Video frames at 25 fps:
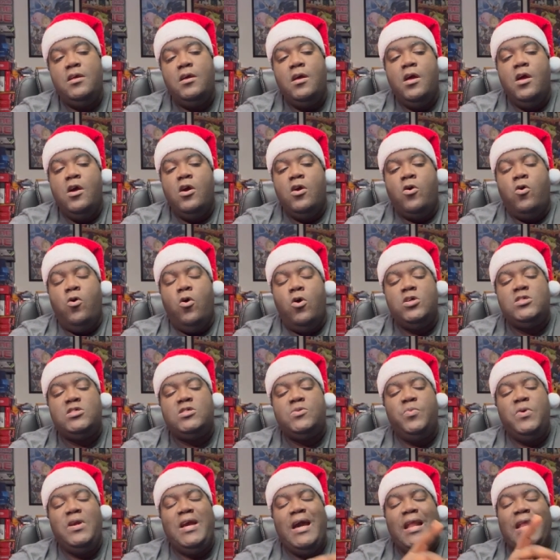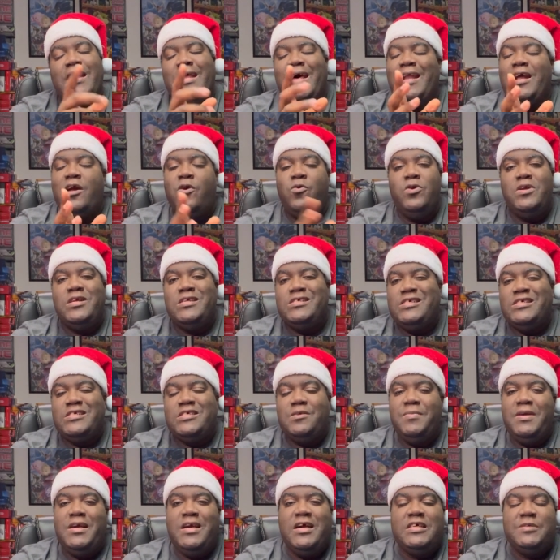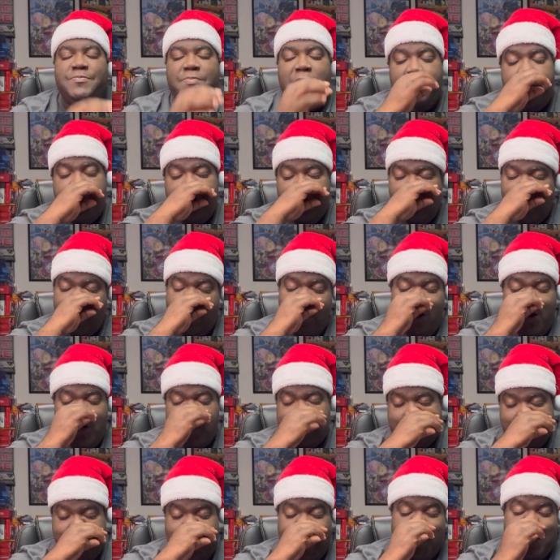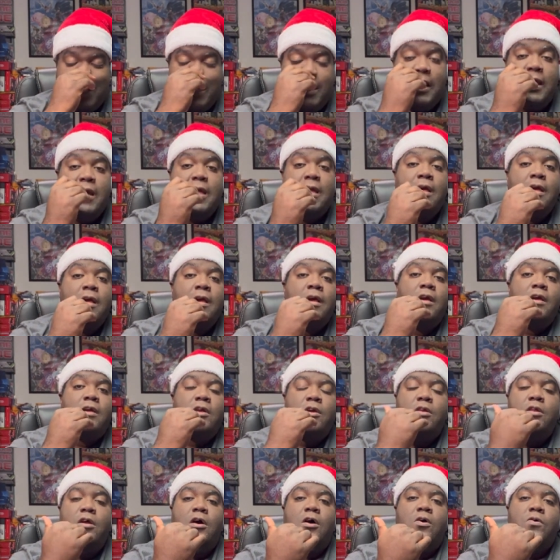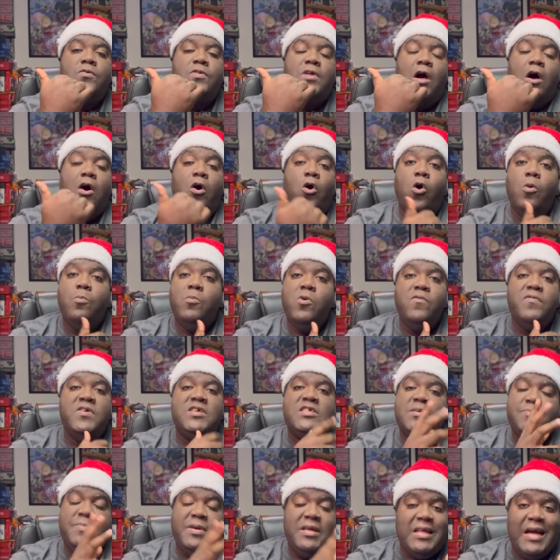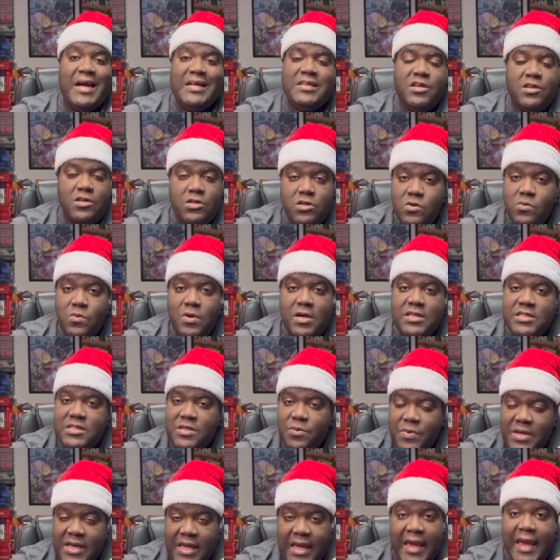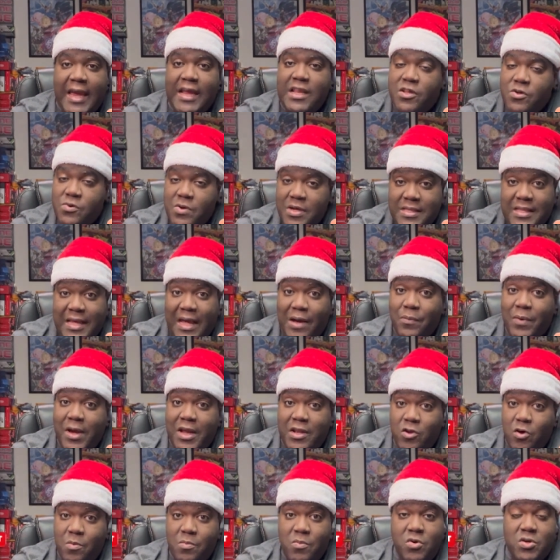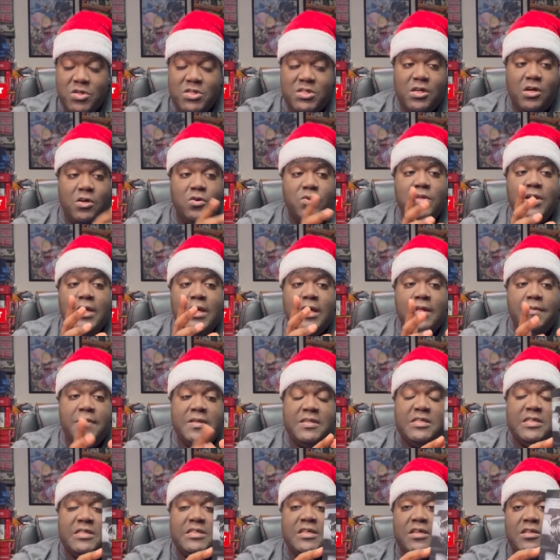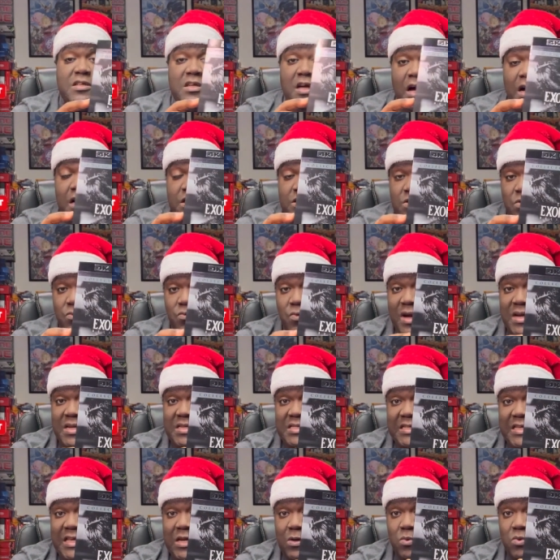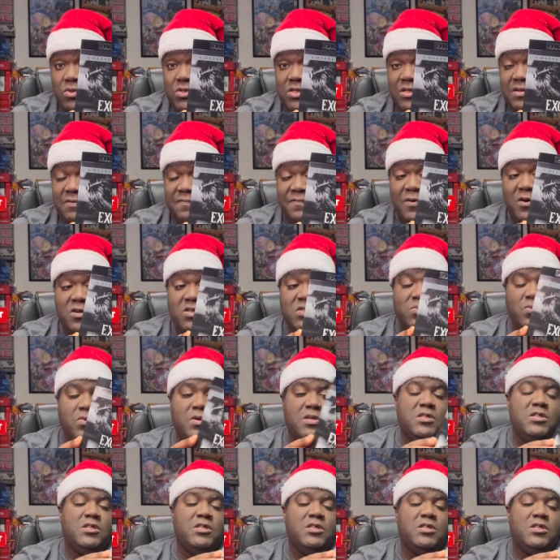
Of course, we got a lot of criticism because people are expecting, you know, the old movies to be like the new ones, and we can't do it that way no more. So this is a direct sequel to the first one.